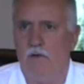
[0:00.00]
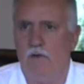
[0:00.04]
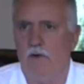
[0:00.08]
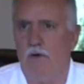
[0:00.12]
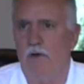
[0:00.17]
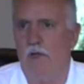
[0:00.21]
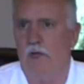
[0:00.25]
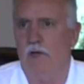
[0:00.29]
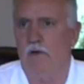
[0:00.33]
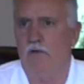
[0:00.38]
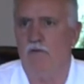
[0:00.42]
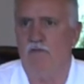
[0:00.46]

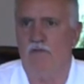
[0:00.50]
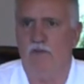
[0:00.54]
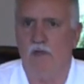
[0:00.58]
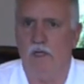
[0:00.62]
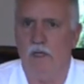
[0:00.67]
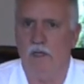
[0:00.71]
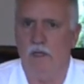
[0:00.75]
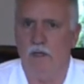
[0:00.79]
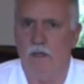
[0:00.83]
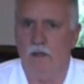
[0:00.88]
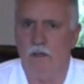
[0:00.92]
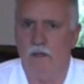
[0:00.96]
you're going to
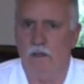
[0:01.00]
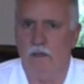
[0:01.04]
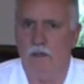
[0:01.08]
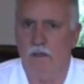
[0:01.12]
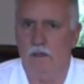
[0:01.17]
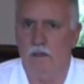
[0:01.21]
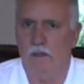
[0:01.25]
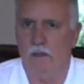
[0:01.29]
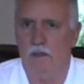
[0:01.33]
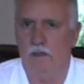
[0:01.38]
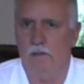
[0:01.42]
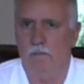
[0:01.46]
see
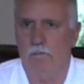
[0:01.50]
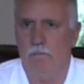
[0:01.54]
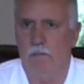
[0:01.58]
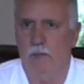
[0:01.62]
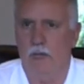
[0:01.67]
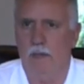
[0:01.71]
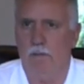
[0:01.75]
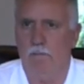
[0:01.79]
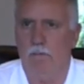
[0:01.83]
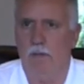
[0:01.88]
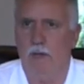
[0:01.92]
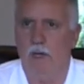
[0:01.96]

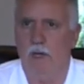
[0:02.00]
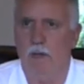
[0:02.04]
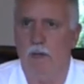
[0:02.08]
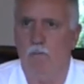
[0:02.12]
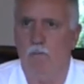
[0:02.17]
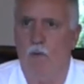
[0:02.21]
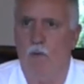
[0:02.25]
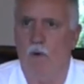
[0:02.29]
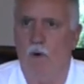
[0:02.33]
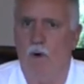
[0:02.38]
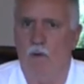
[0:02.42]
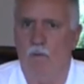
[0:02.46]
many
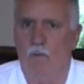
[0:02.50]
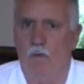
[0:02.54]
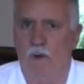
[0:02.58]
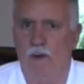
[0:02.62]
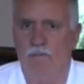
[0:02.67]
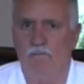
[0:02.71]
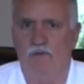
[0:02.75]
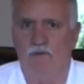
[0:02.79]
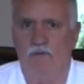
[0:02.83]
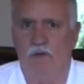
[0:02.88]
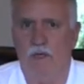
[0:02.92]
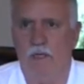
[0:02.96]
more
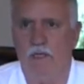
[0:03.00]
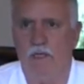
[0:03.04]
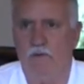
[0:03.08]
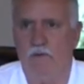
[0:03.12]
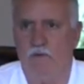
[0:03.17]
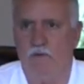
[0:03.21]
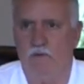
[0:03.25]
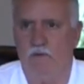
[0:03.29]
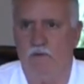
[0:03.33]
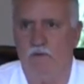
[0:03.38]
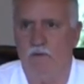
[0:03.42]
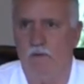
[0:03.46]

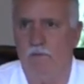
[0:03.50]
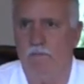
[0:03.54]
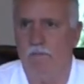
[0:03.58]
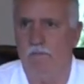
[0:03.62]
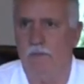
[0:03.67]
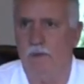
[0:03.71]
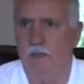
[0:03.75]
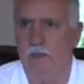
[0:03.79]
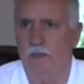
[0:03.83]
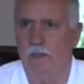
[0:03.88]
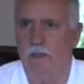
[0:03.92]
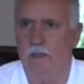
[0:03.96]
websites
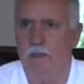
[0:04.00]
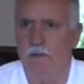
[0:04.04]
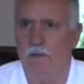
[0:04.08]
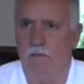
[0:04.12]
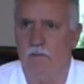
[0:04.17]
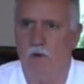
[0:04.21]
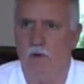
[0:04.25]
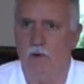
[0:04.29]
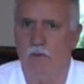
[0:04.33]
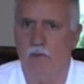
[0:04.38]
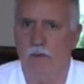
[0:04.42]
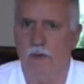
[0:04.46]

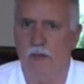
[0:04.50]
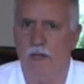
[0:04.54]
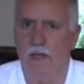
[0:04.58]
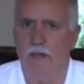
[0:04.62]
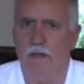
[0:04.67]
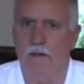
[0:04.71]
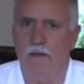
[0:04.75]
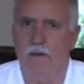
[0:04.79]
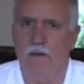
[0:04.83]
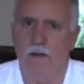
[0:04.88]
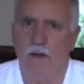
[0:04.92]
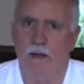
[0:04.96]

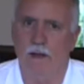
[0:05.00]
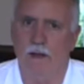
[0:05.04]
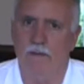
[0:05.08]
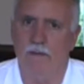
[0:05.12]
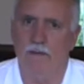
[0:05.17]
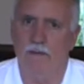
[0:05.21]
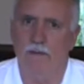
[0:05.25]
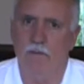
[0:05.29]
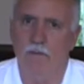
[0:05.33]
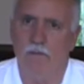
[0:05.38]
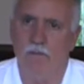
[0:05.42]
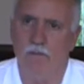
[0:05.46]
created
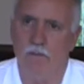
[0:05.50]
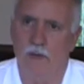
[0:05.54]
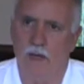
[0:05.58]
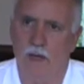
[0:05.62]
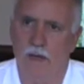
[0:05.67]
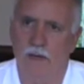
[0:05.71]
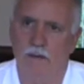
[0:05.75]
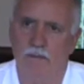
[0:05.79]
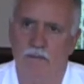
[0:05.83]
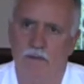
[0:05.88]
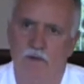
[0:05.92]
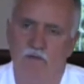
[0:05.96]
on
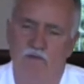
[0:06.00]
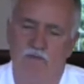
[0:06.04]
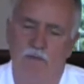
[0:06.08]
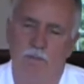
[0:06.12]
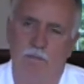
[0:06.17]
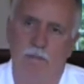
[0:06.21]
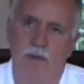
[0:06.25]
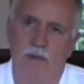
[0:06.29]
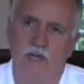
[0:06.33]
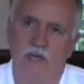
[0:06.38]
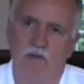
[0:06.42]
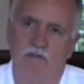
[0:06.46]

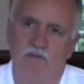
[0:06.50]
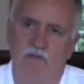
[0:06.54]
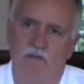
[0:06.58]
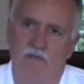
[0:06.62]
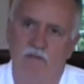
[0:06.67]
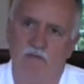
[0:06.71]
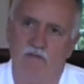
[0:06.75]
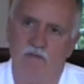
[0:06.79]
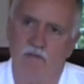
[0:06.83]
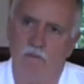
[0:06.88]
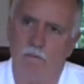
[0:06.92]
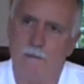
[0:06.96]
this
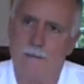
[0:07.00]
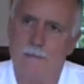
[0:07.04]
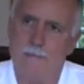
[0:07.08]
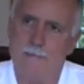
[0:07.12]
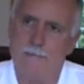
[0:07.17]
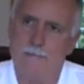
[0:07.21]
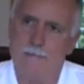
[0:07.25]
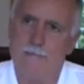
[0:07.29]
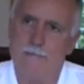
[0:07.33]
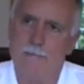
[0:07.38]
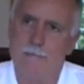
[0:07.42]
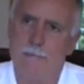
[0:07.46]
basis.
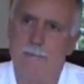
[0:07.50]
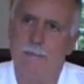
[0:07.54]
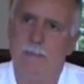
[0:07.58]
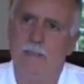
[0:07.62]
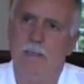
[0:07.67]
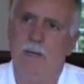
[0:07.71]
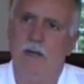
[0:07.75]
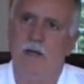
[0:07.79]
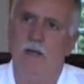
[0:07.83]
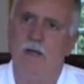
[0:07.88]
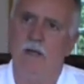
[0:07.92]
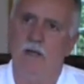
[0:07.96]

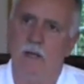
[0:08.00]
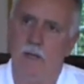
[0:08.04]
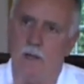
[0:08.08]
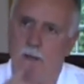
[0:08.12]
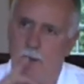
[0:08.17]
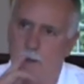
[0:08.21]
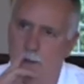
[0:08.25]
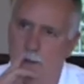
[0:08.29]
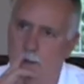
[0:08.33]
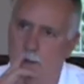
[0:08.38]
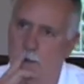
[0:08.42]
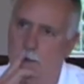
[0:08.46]

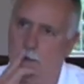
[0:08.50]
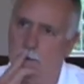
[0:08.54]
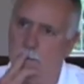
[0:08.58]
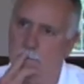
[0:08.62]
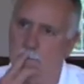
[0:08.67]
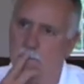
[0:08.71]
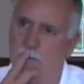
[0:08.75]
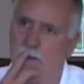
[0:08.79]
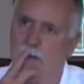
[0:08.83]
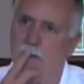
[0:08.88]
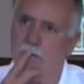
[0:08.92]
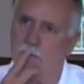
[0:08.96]
And
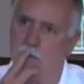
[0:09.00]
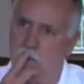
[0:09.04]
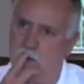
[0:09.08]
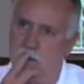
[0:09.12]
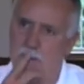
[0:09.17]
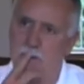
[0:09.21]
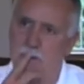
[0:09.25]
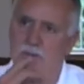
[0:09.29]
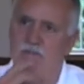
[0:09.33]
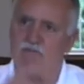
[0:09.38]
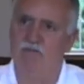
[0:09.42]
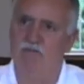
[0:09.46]
I've
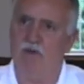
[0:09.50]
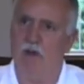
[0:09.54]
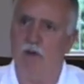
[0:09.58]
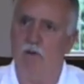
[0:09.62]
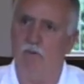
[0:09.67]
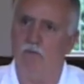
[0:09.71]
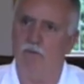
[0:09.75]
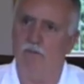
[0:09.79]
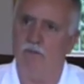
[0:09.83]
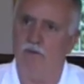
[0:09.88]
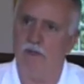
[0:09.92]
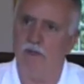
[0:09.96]
always
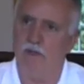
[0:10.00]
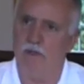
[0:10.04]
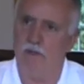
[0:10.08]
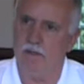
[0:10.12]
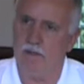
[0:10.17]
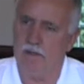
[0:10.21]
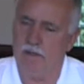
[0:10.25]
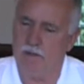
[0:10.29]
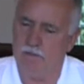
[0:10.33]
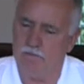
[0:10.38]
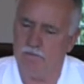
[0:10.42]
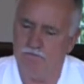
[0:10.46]
felt
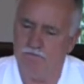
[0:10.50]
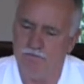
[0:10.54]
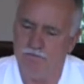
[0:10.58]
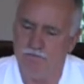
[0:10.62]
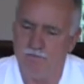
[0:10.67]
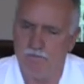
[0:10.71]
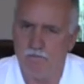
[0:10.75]
that,